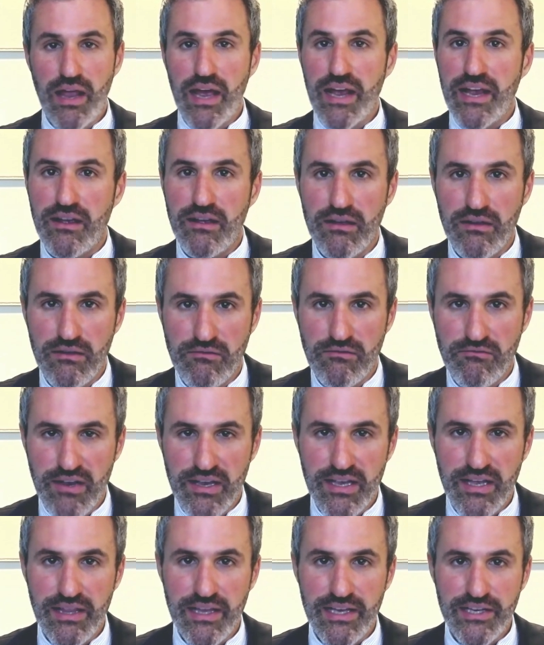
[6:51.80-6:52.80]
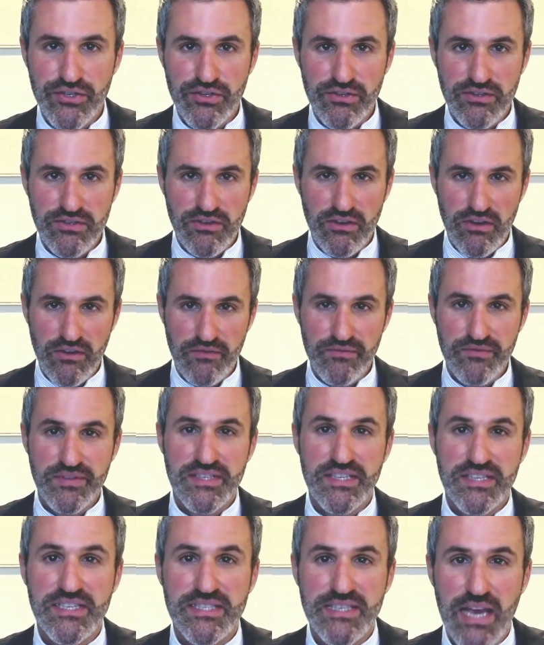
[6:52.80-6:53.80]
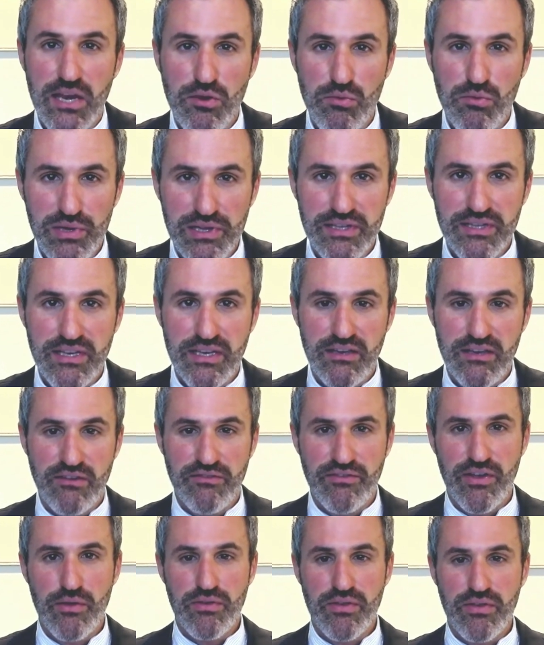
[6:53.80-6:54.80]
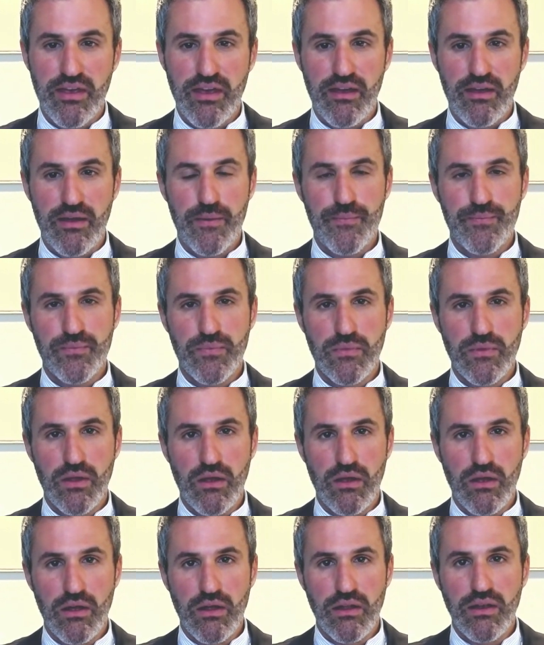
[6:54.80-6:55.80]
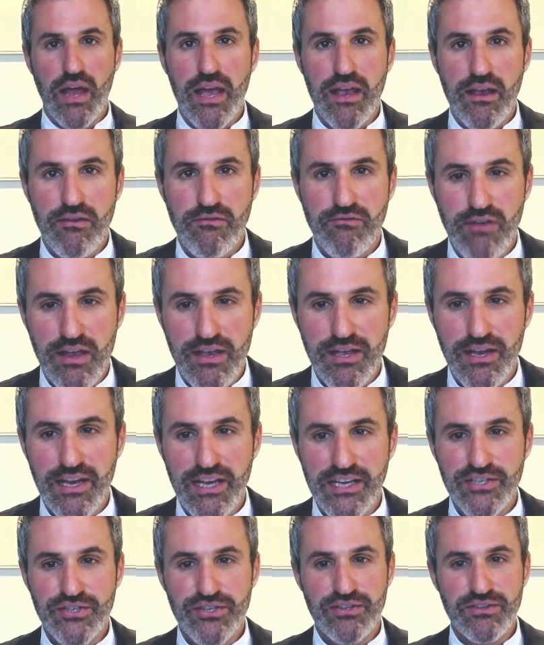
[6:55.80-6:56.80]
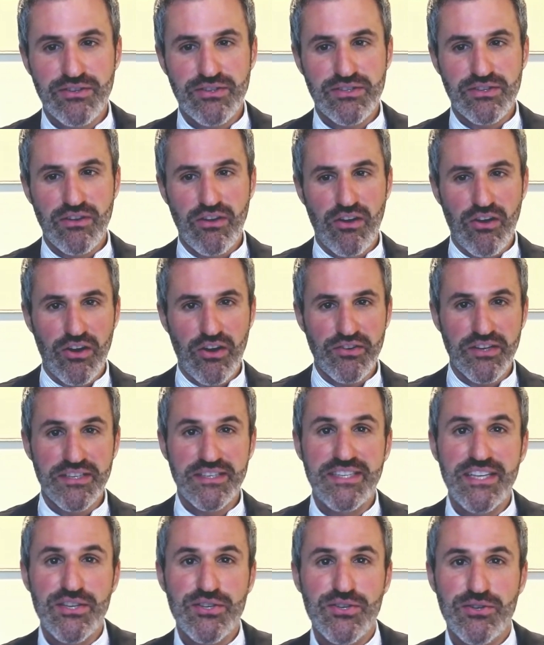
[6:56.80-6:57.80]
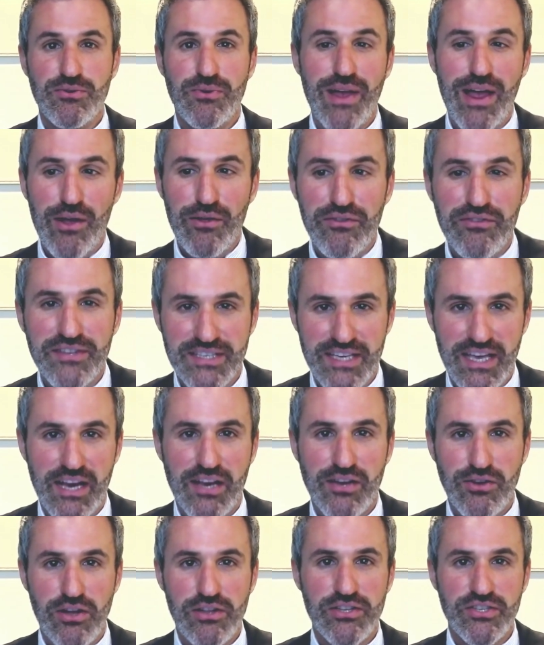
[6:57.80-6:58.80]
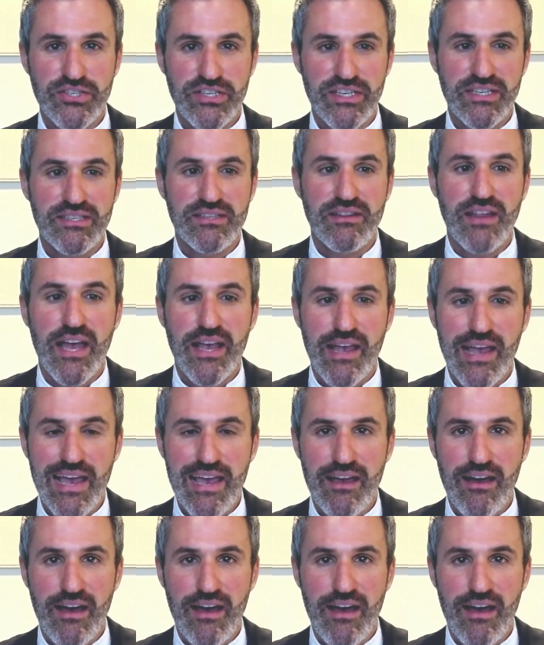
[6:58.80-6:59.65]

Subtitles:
like regulations on the sustainability of healthcare, like regulations on digital health technologies like